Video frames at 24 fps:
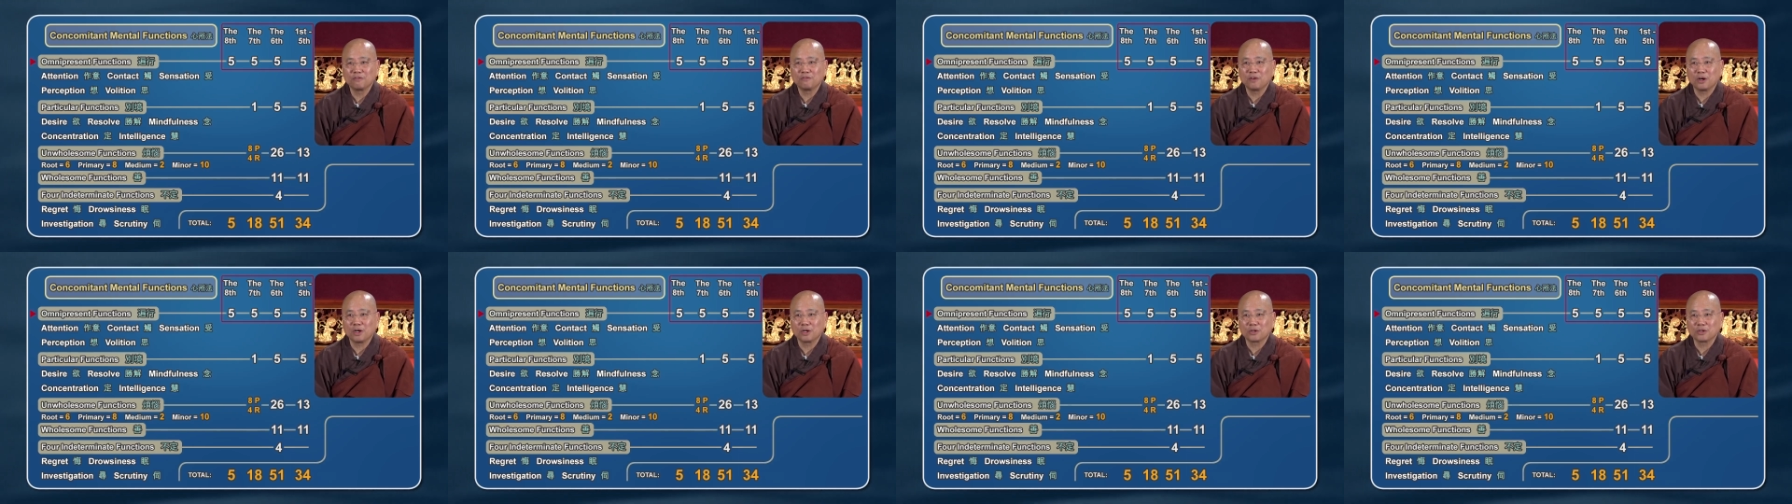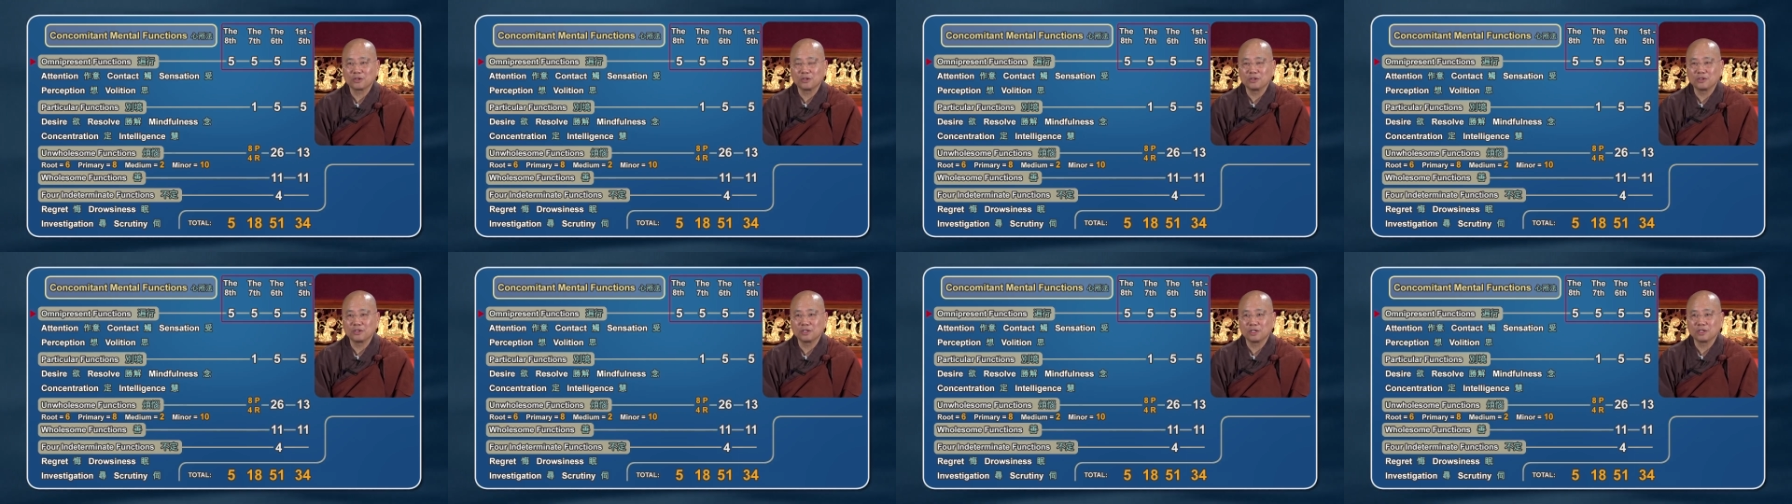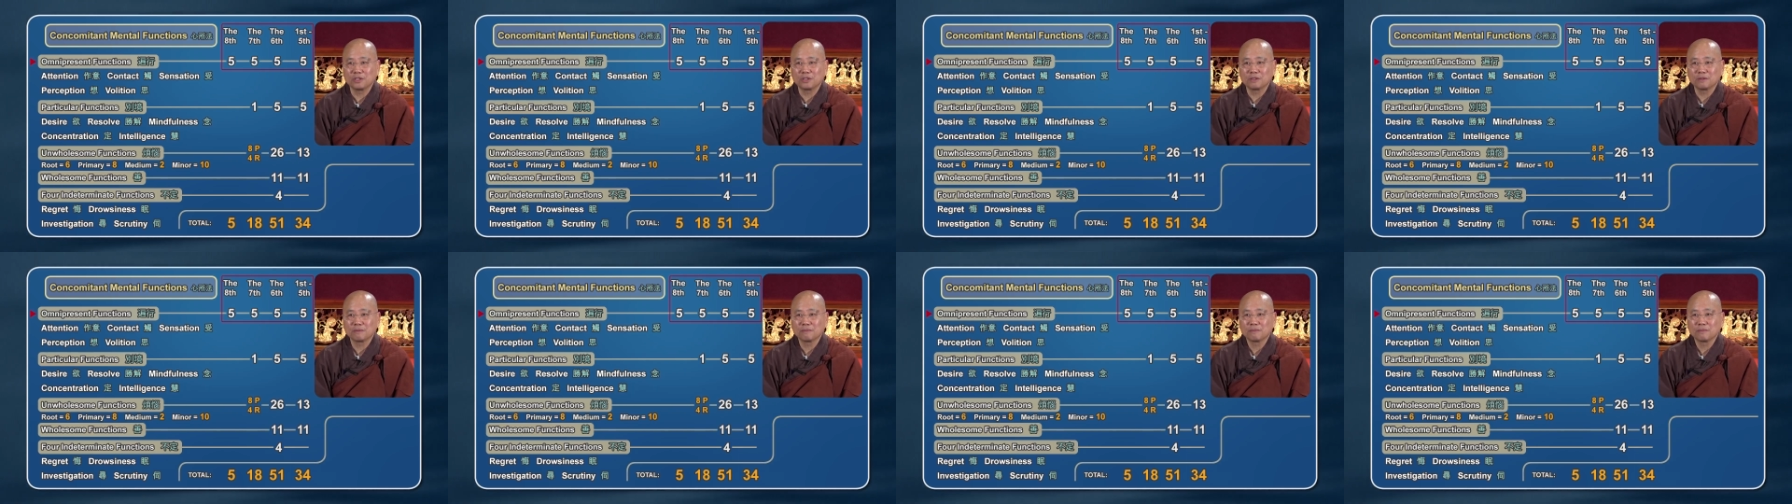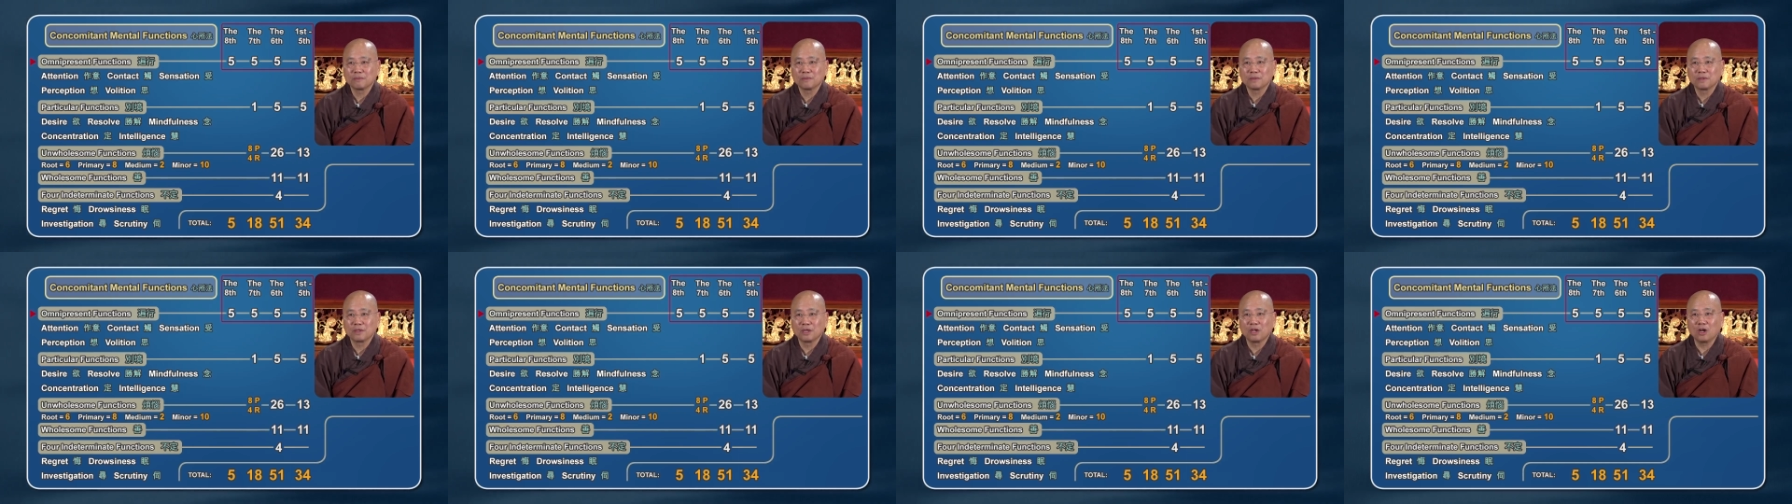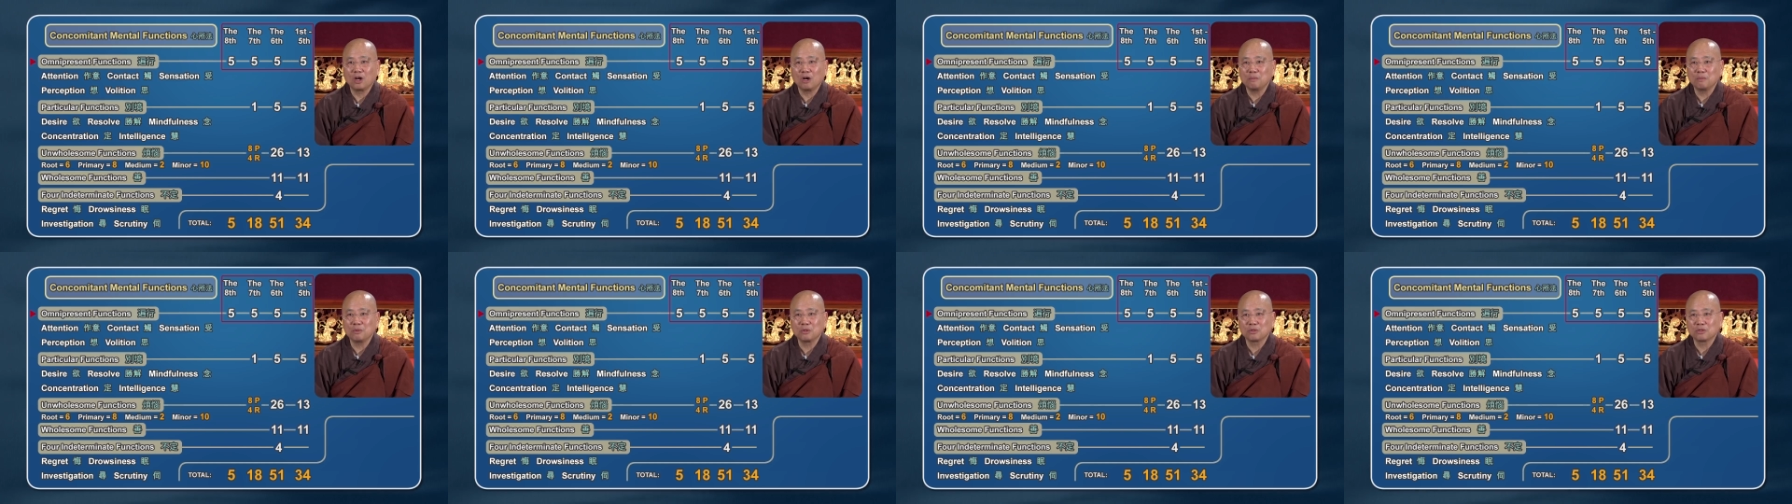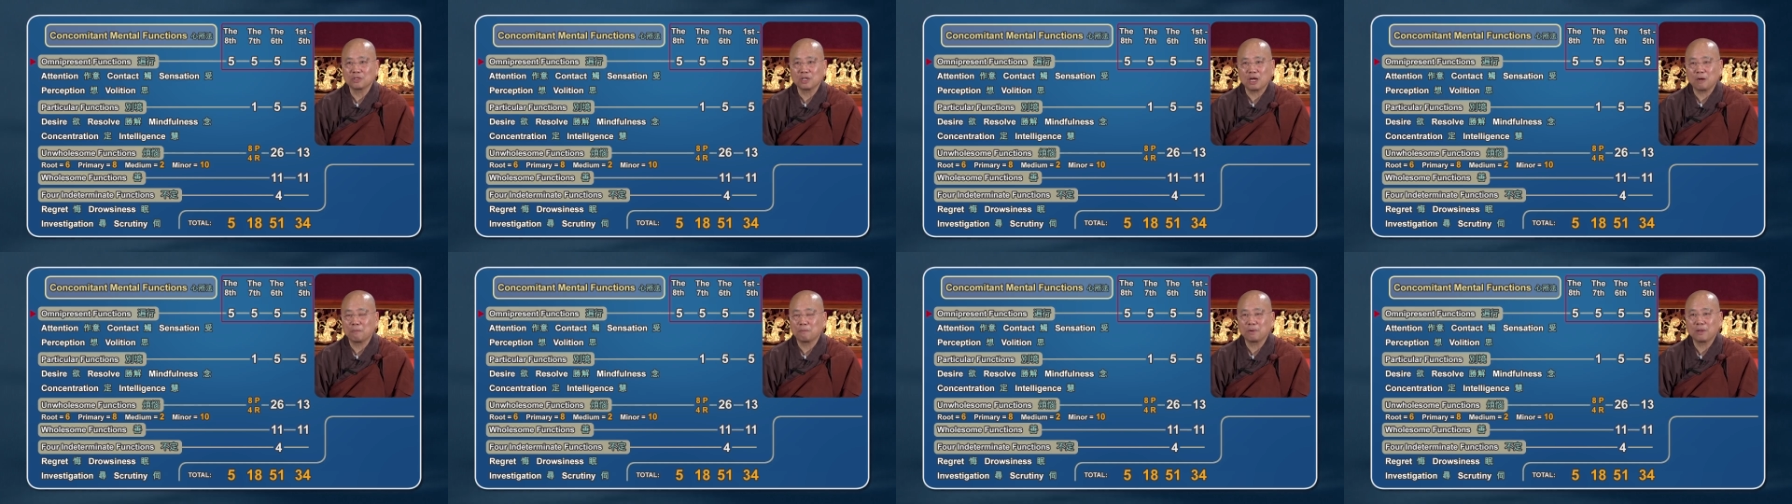functions is, it
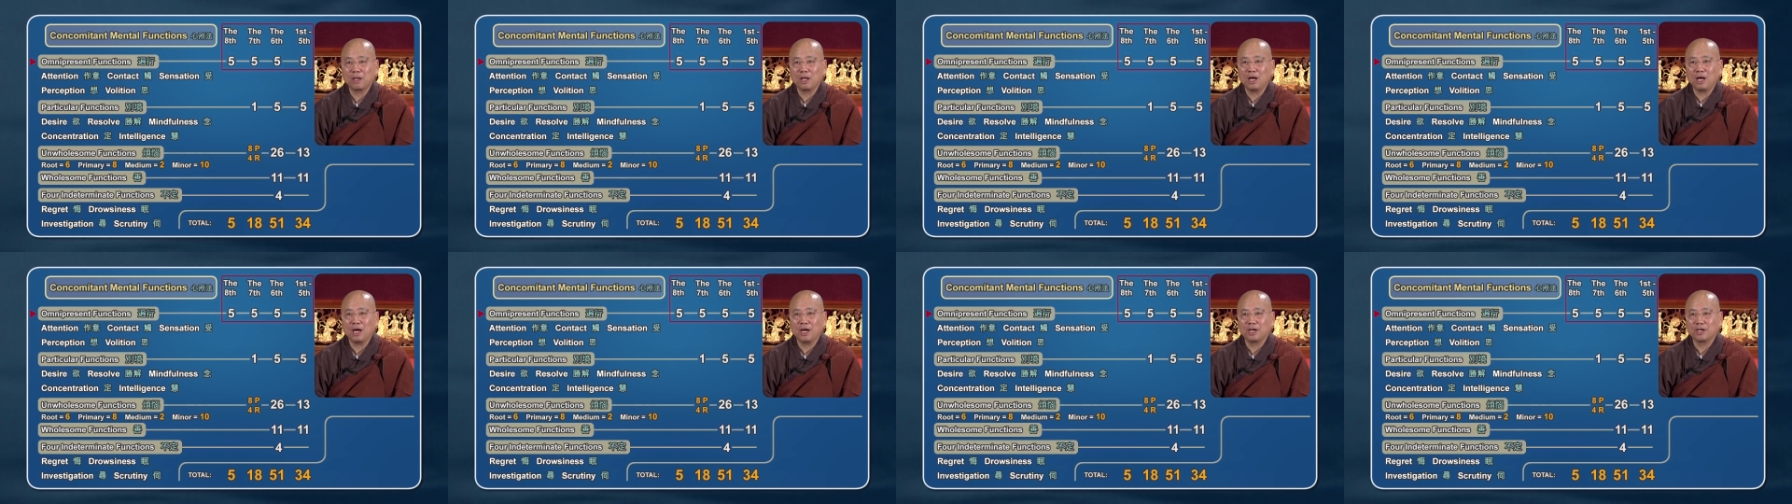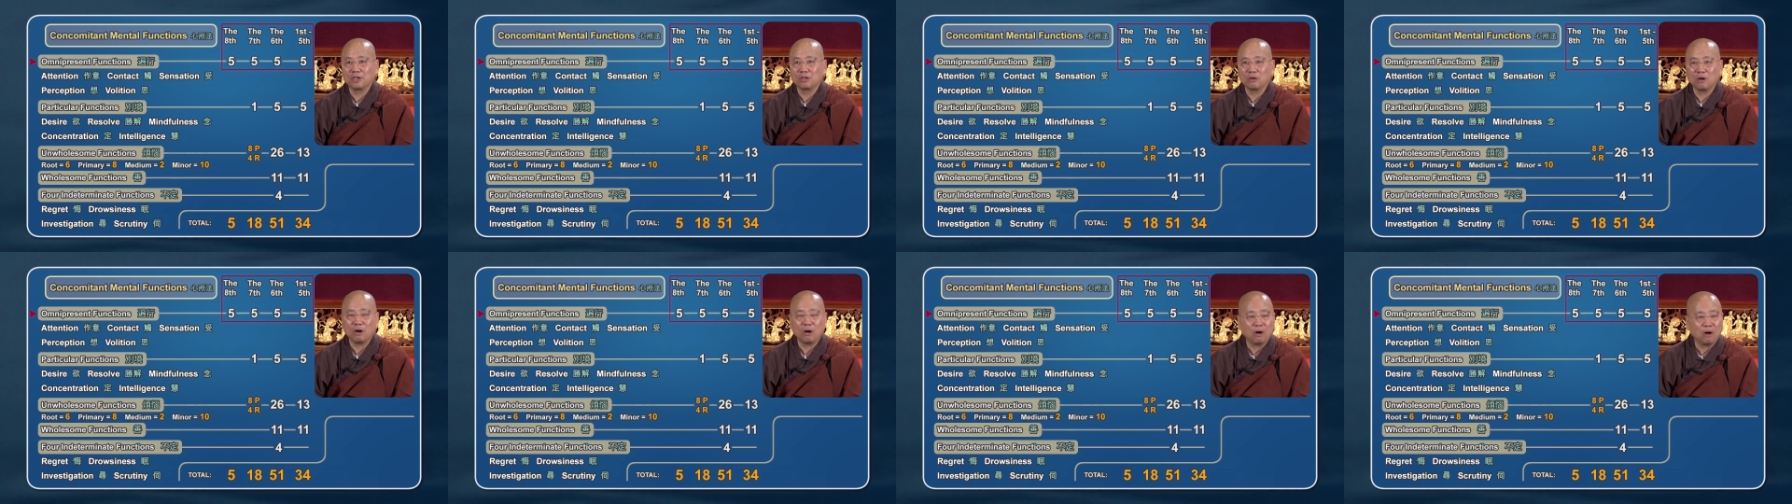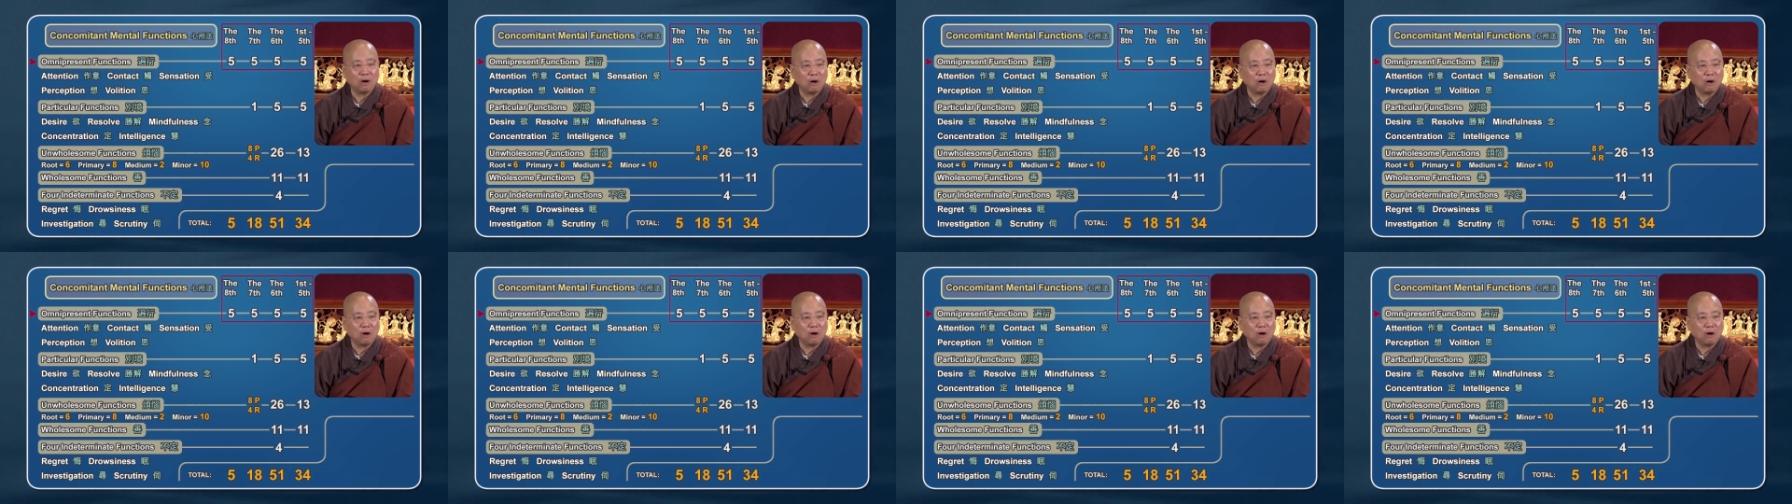almost apply to